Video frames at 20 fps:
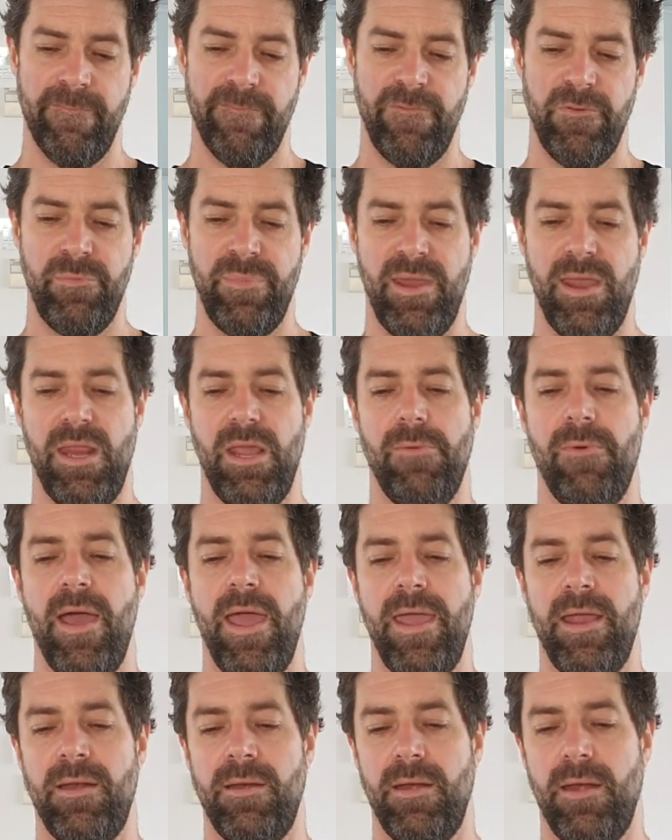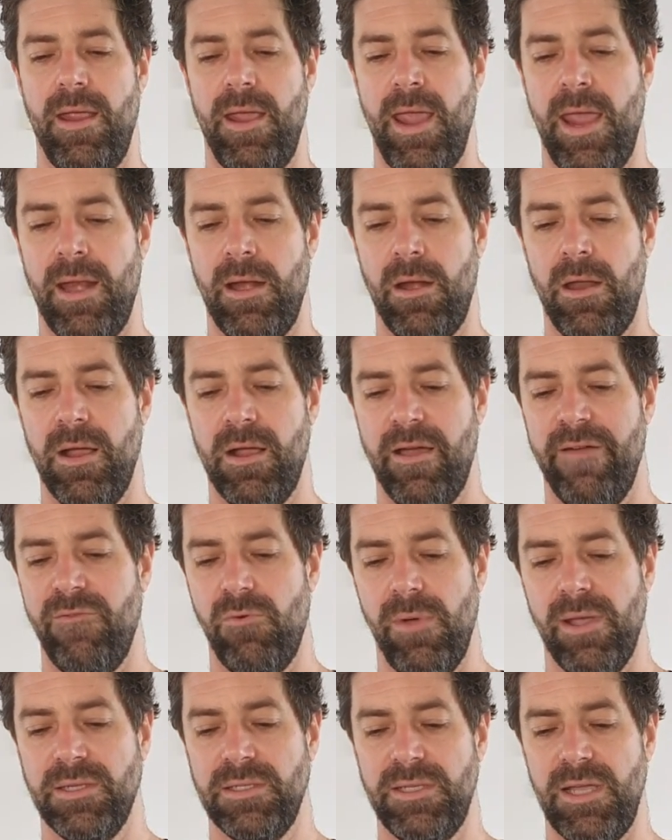For me anyway, and like I've
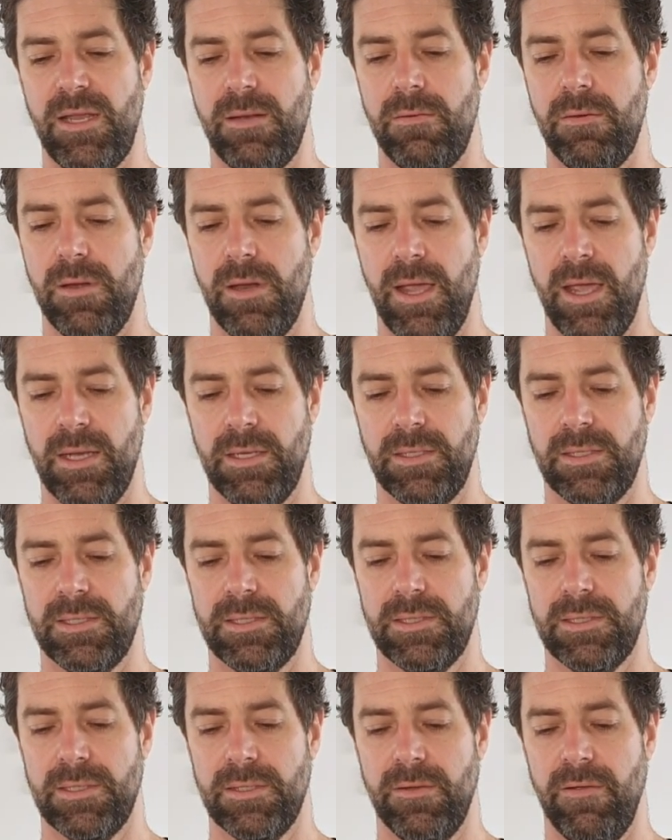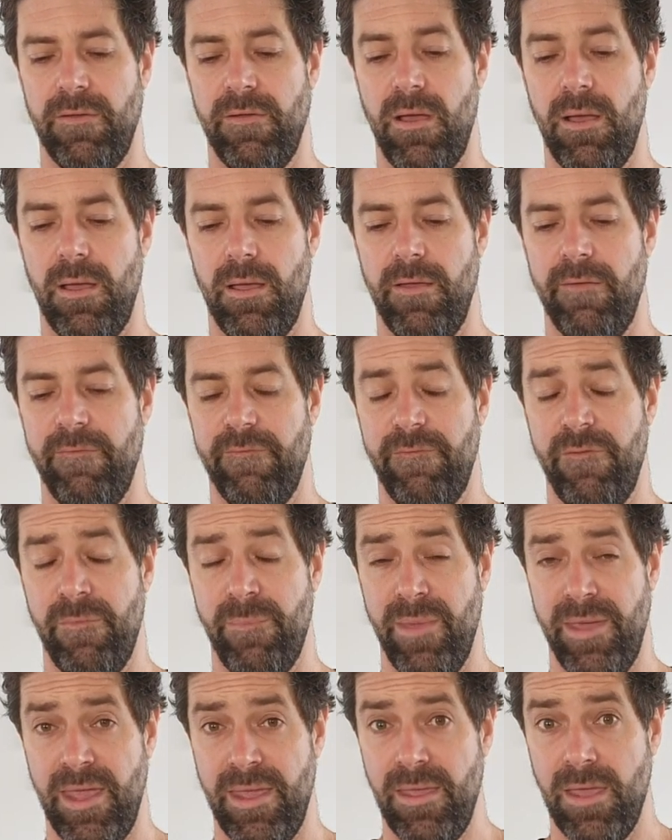always said, it's, for
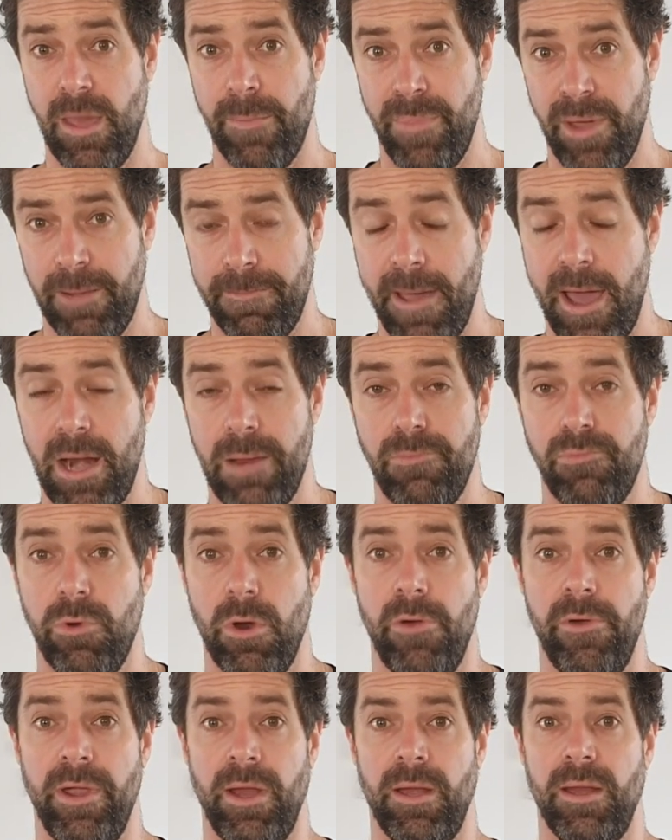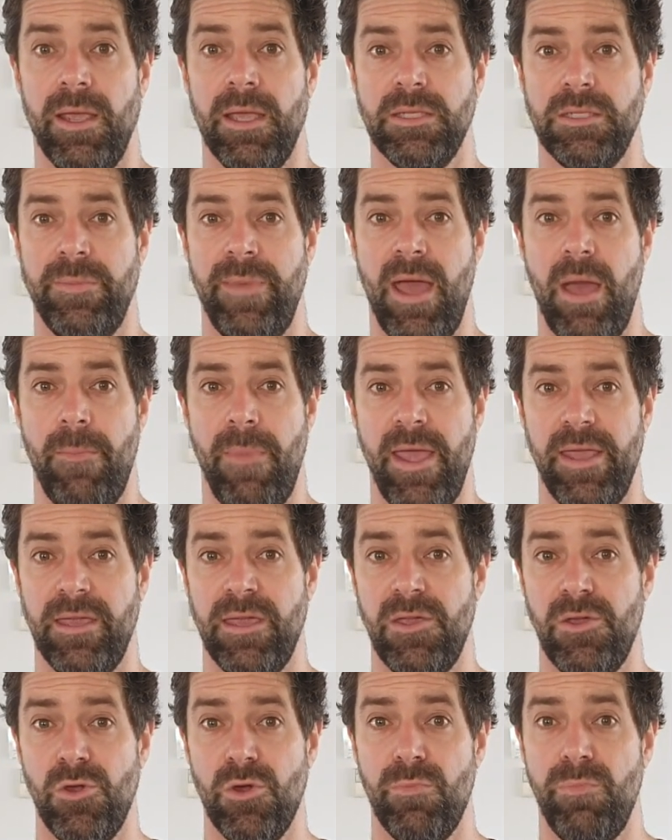me, a big part of brewing is about
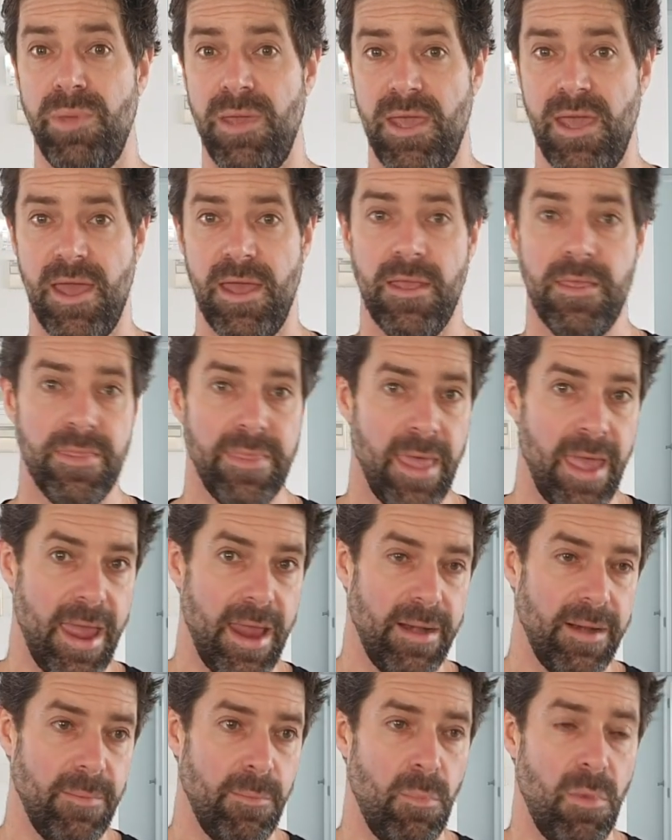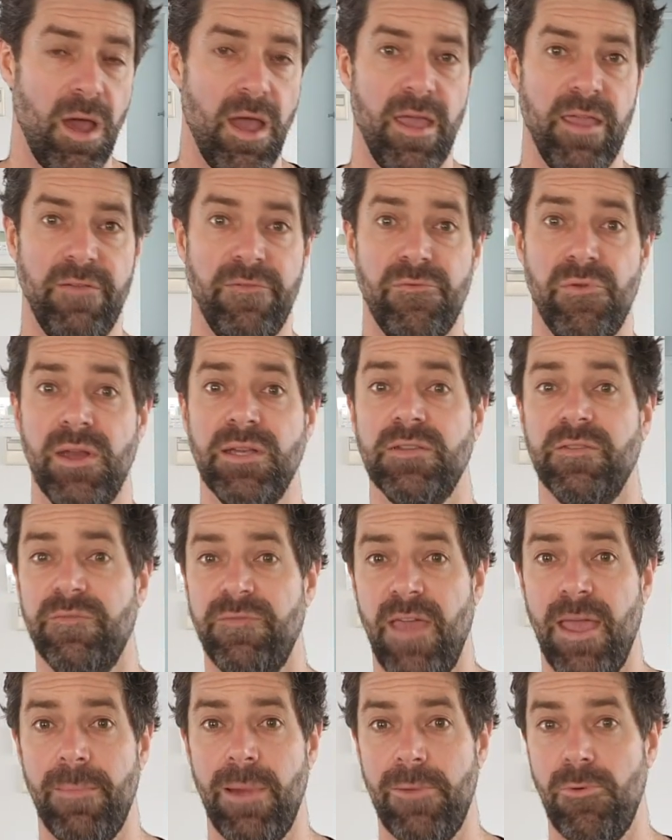making good beer that my friends and
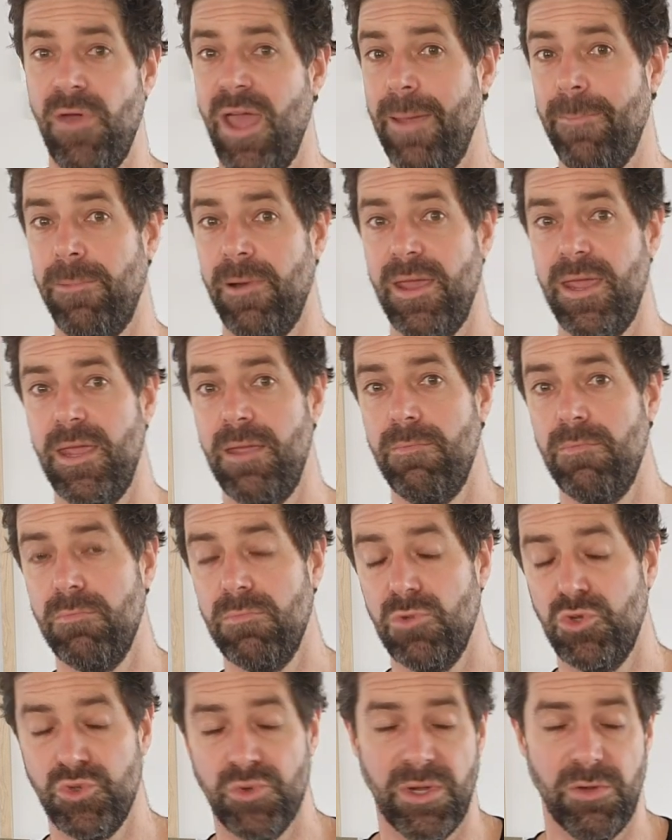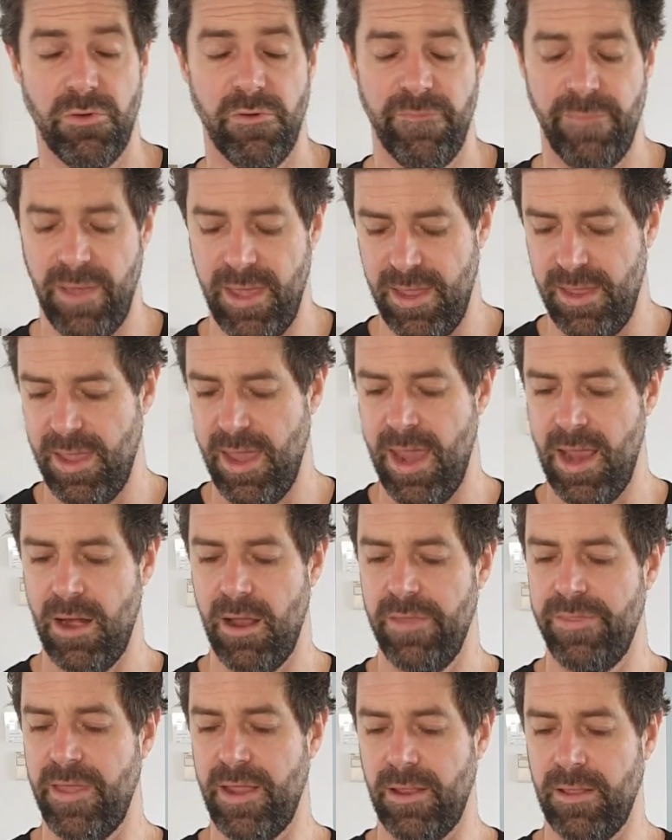family will happily drink with me, and I
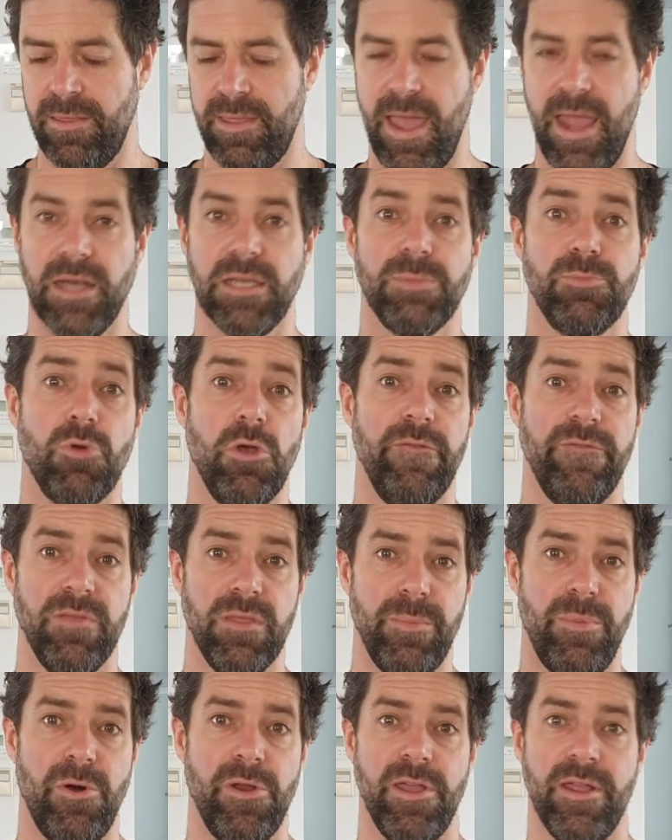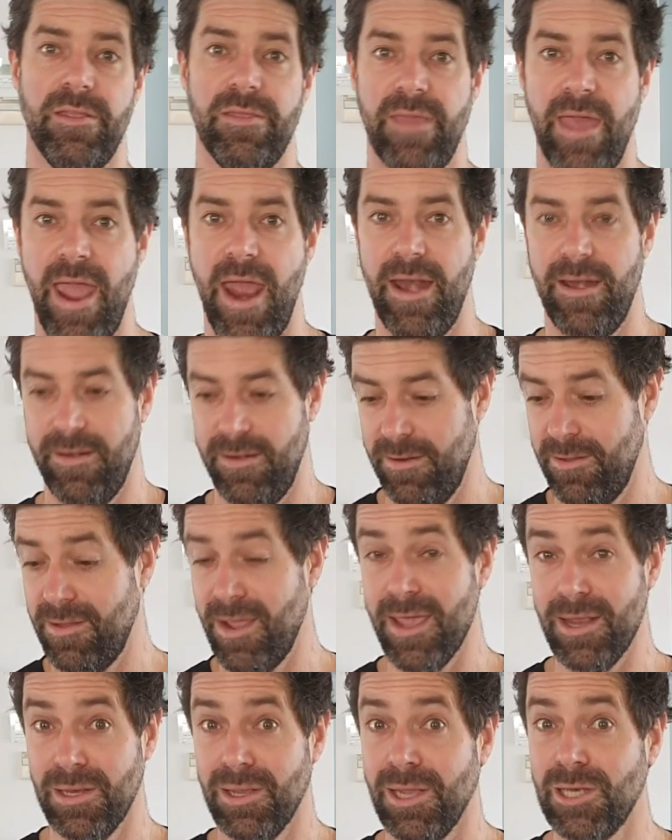think that's proof in the pudding that
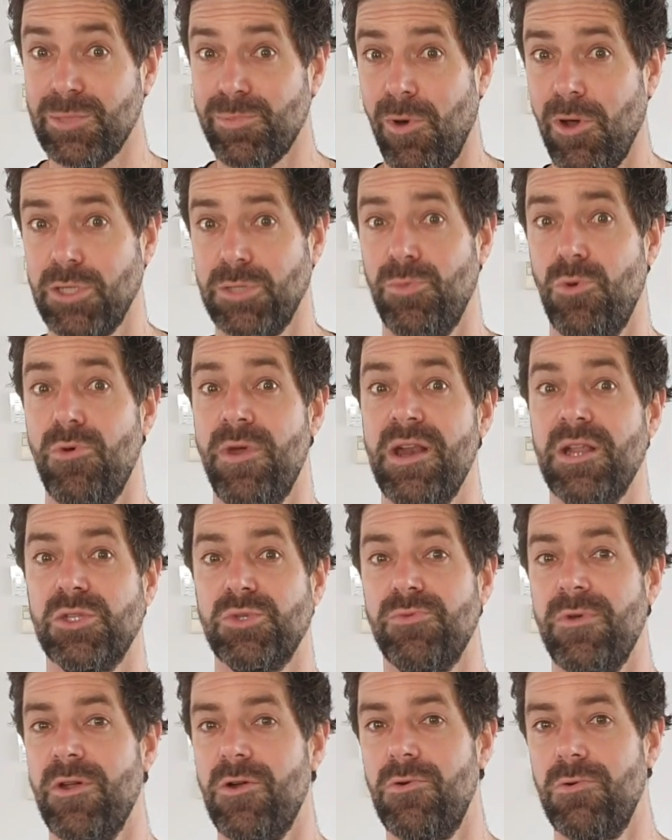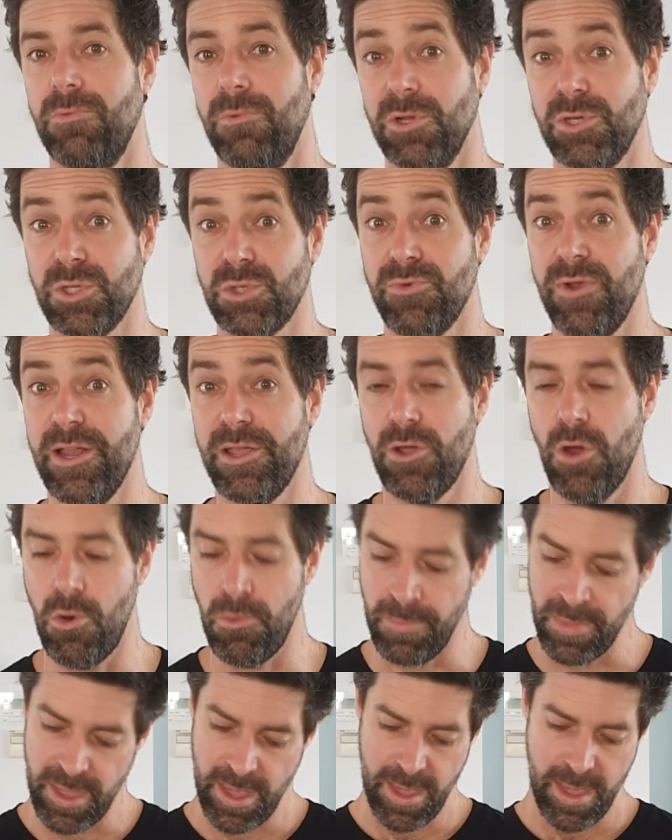it's possible and it's real, which is really
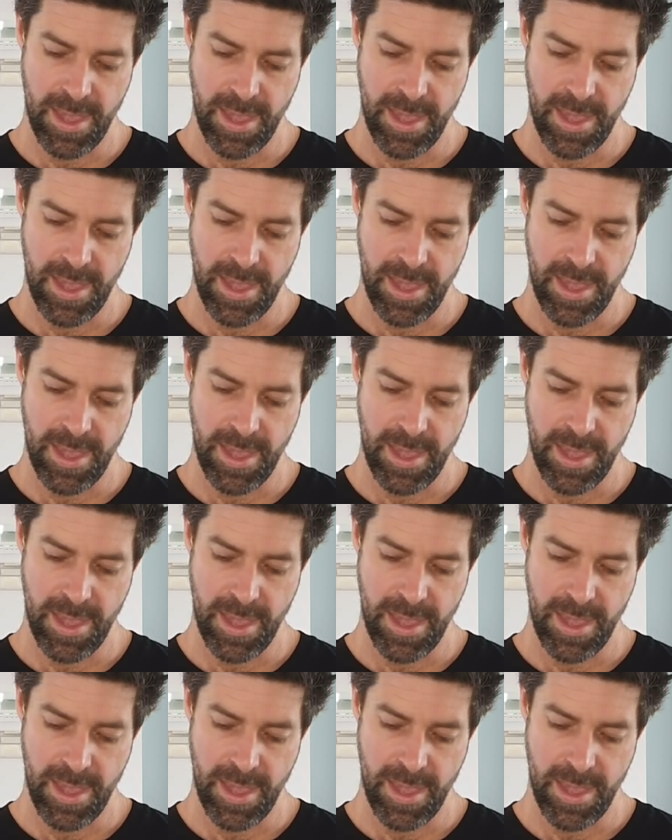cool.